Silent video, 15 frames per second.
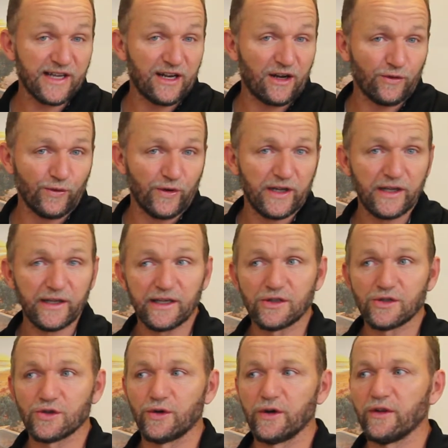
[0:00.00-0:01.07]
and I really
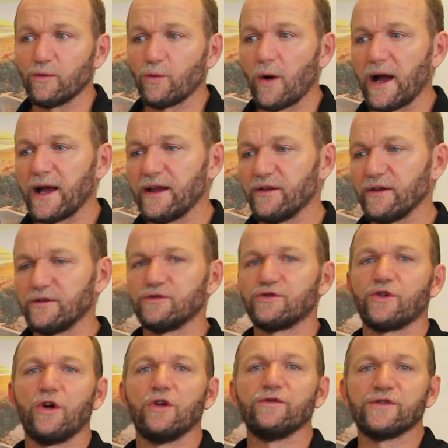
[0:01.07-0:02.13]
enjoy the way that
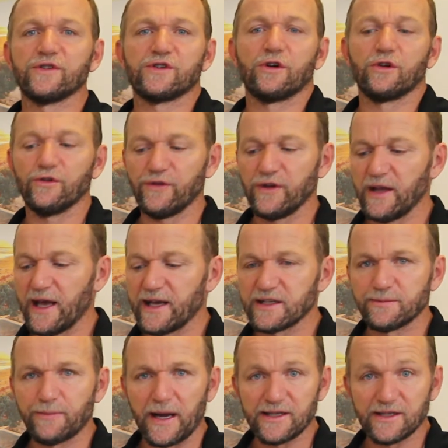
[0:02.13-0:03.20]
drone photography
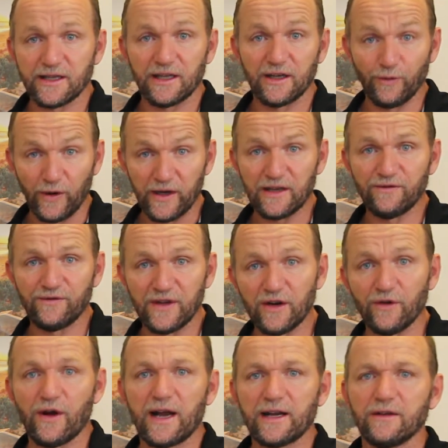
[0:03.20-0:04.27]
has basically
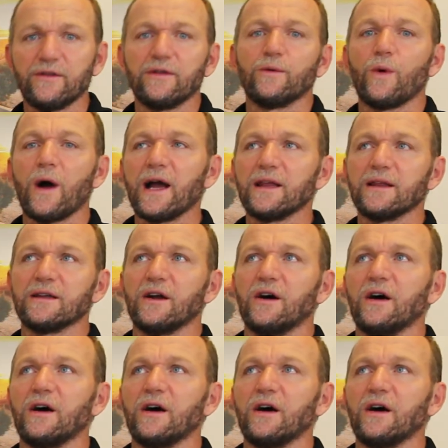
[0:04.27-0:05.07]
reinvigorated the way that